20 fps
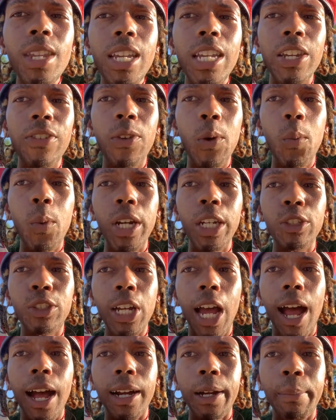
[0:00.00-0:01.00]
even when you
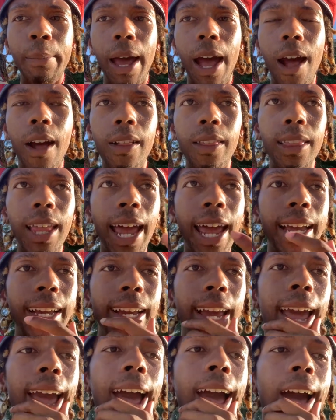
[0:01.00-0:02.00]
talk about
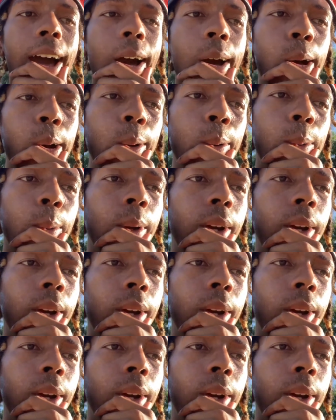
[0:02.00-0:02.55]
like how,